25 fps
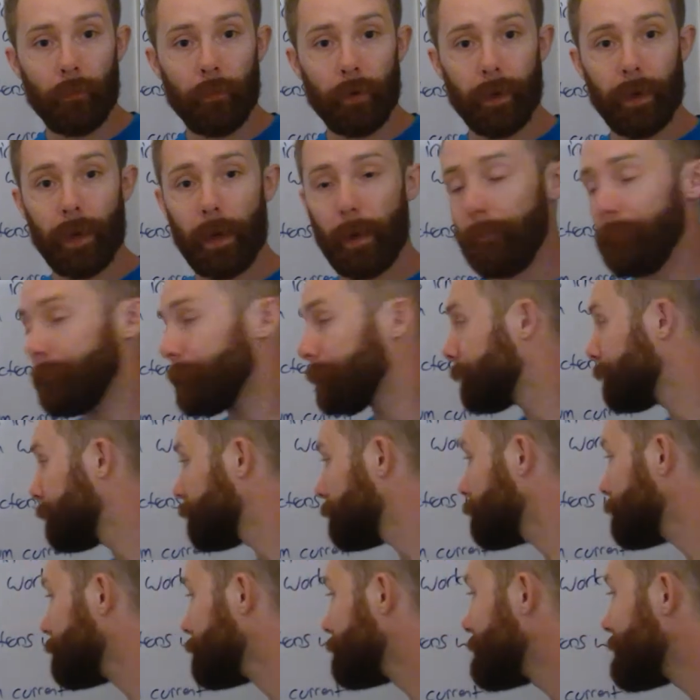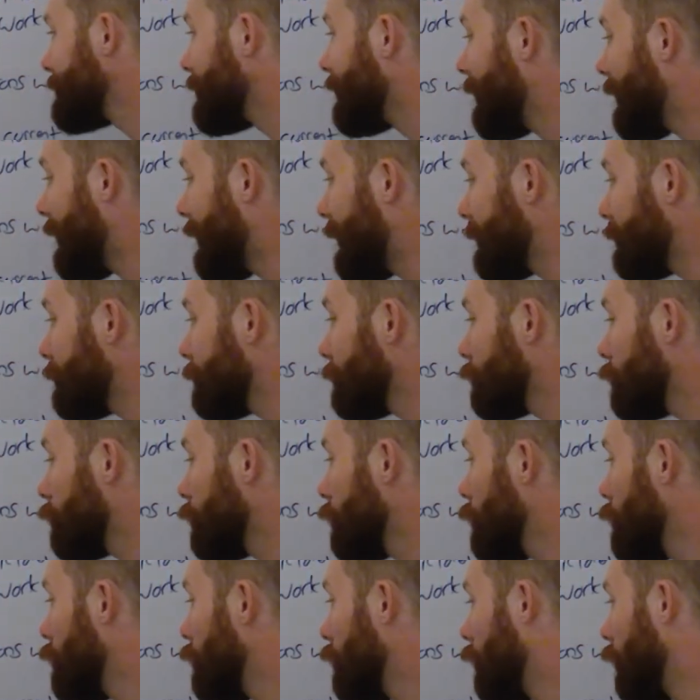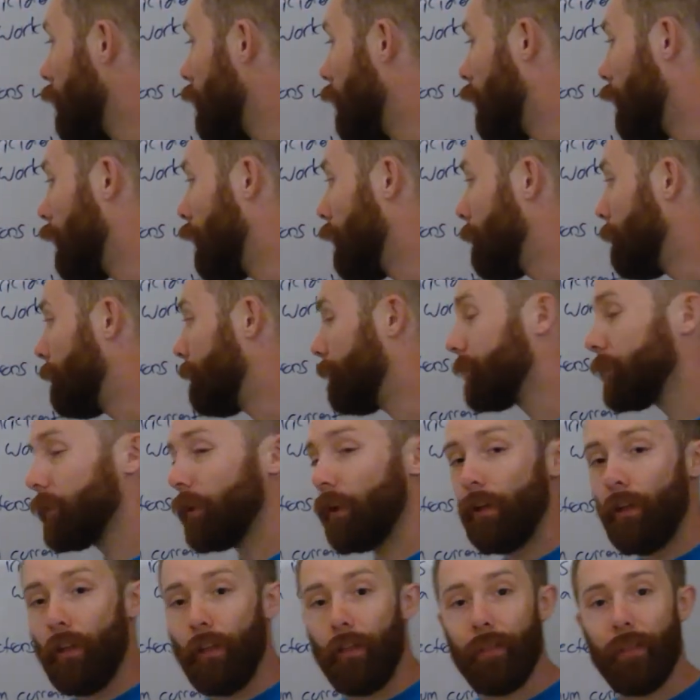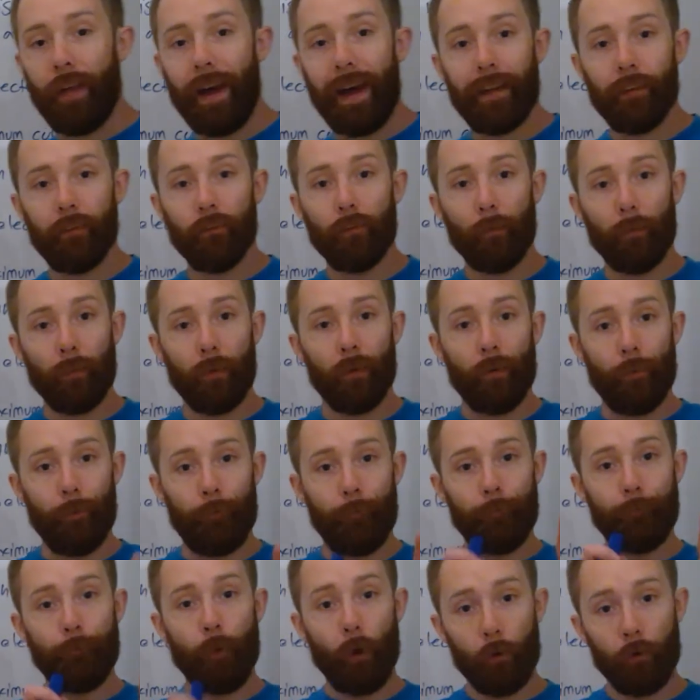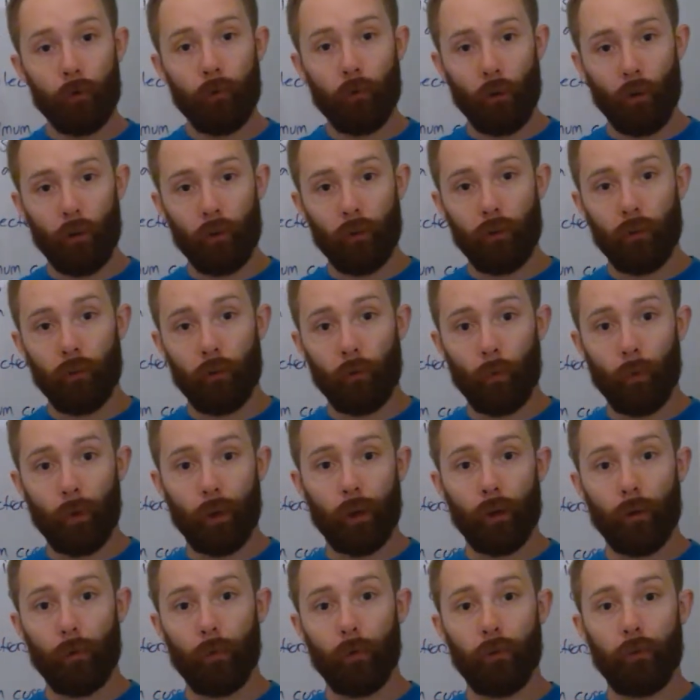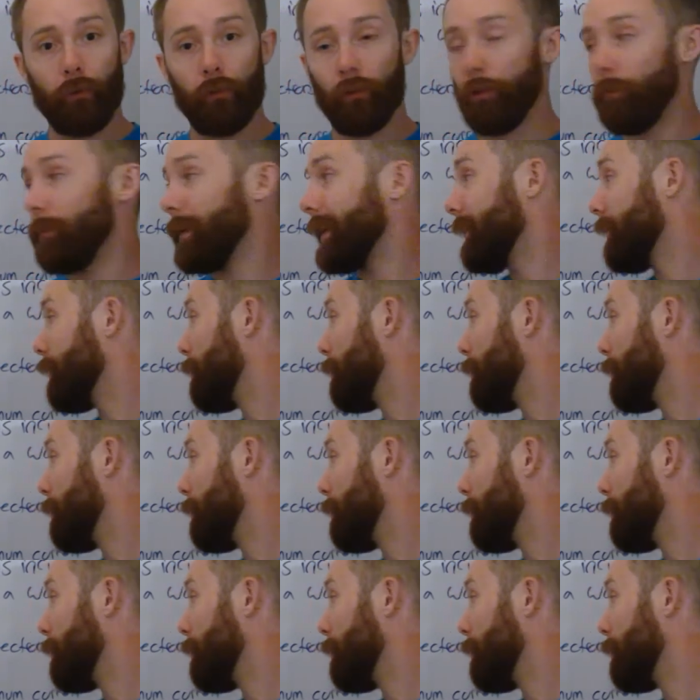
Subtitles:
okay? And that number of photons we're going to assume in